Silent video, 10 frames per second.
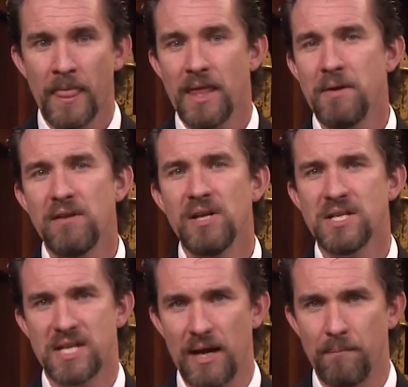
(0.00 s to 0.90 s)
Let me give you an
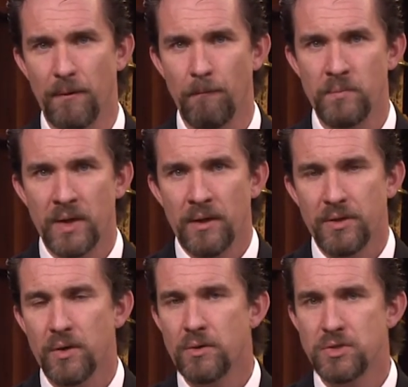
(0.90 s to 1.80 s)
example.
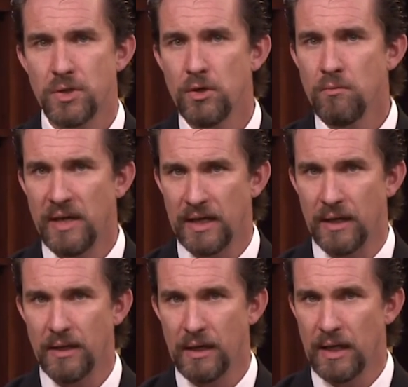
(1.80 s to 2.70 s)
There are two
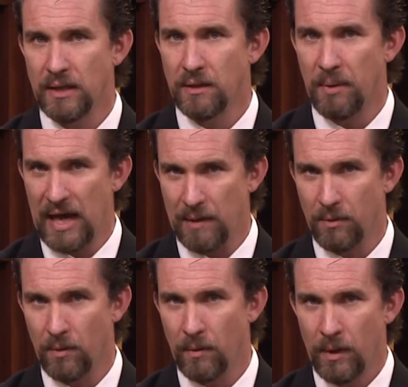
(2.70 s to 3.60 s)
men in the
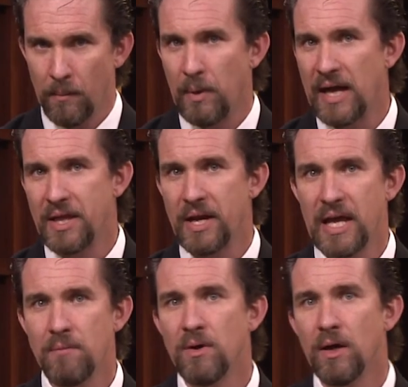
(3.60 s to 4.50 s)
Bible by the
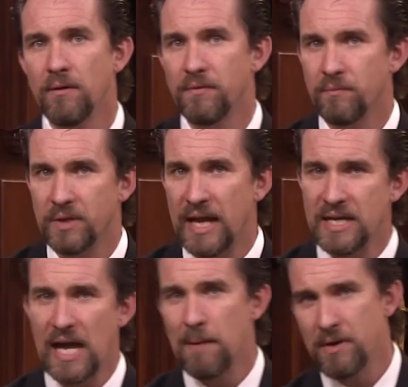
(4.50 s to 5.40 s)
name of
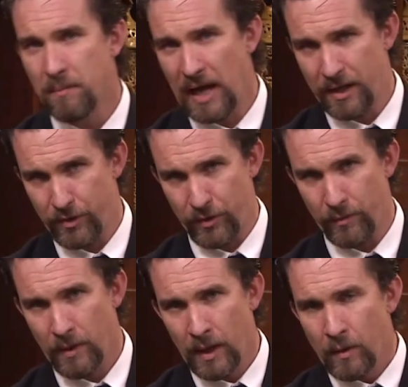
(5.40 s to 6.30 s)
Nadab and Abihu.
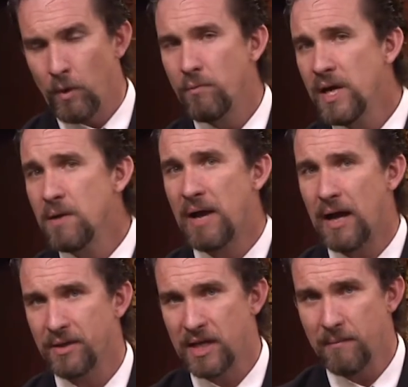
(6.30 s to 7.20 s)
We read
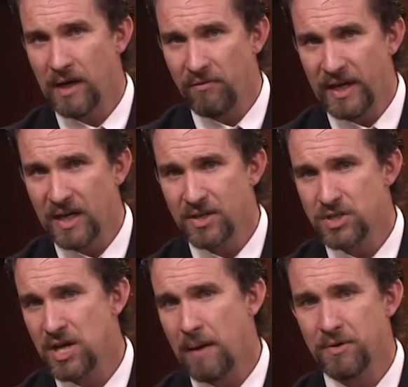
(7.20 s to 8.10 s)
about them in
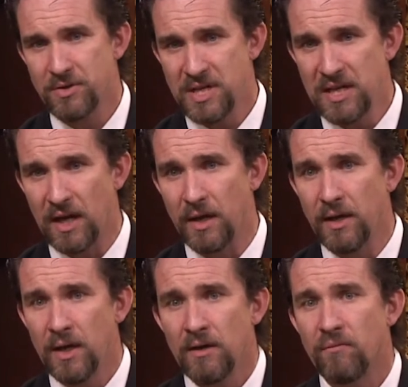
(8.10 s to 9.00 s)
Leviticus chapter
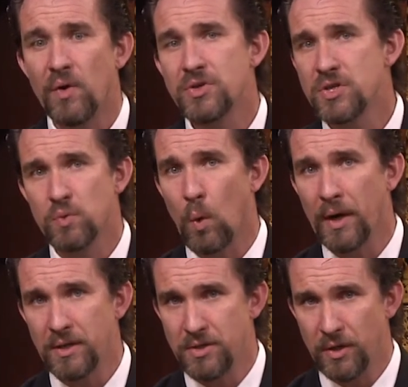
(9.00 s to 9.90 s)
10, verses
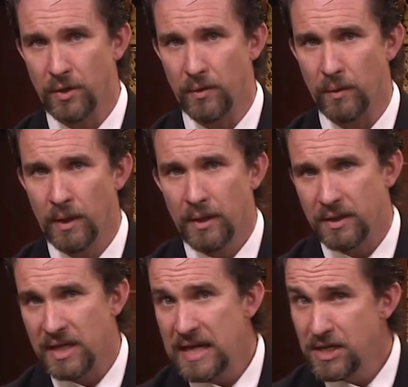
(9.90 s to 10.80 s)
1 and 2.
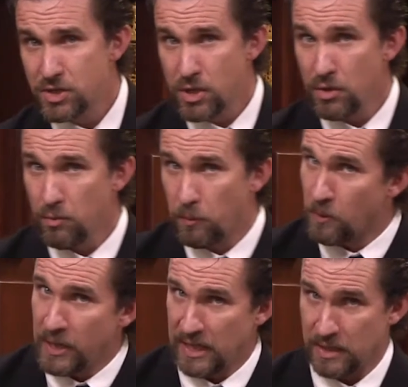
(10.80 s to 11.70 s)
These two
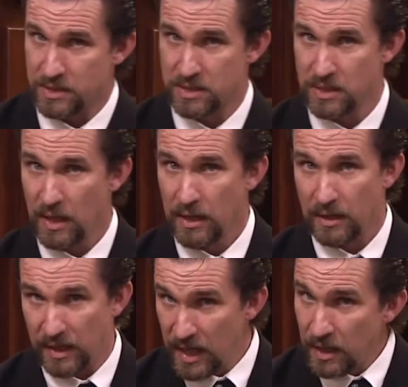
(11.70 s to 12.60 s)
priests
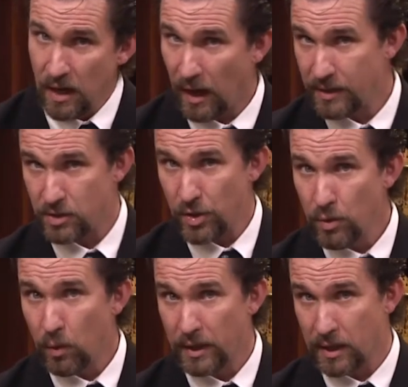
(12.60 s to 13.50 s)
did not
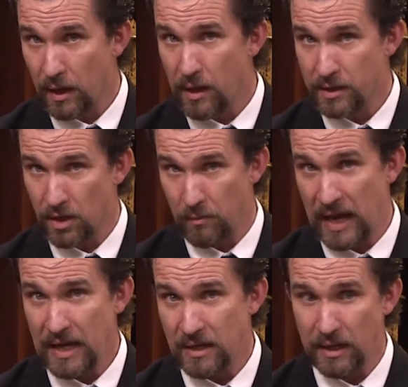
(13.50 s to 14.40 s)
do what God
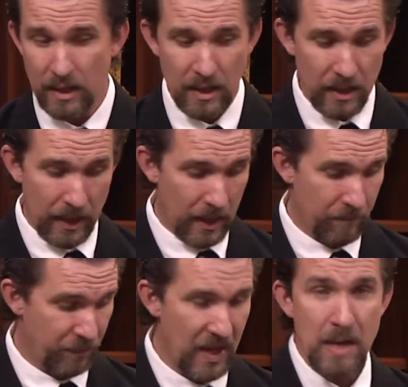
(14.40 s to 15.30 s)
commanded,
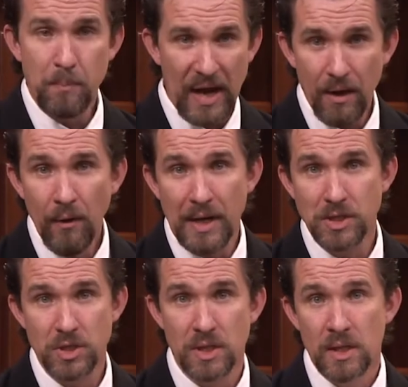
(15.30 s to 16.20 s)
and they
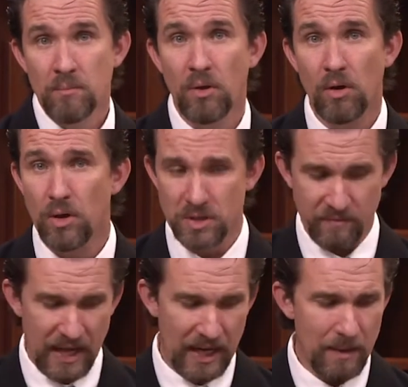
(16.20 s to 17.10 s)
perished because
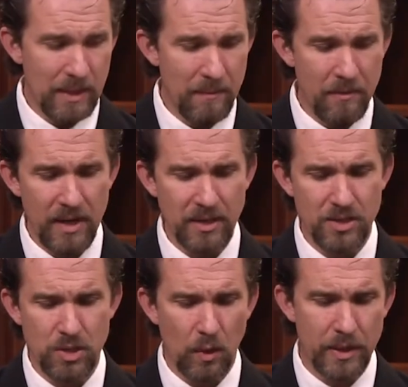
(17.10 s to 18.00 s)
of that. Let me read the
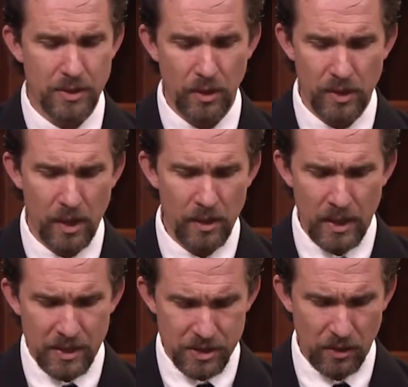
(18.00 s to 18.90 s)
story to you
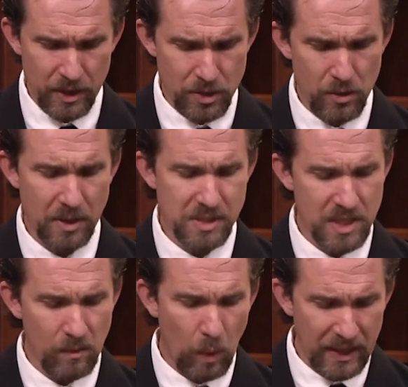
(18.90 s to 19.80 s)
so that you can
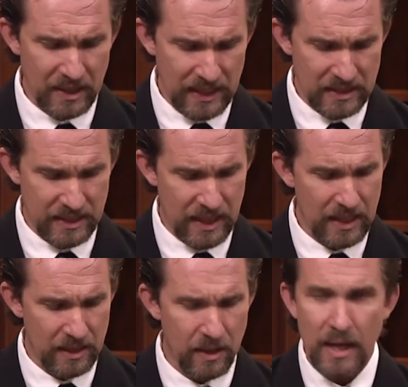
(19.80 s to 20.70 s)
see what they
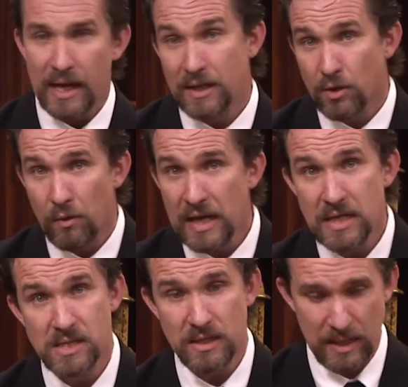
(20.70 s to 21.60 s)
did and the
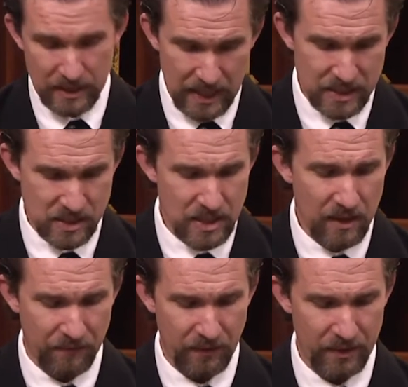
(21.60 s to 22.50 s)
reason that they
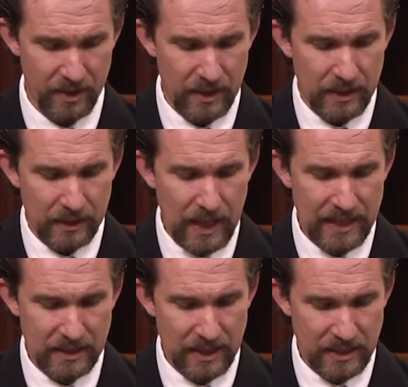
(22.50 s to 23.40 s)
suffered
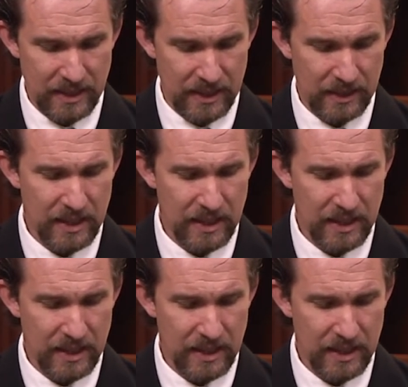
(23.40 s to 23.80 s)
like they did.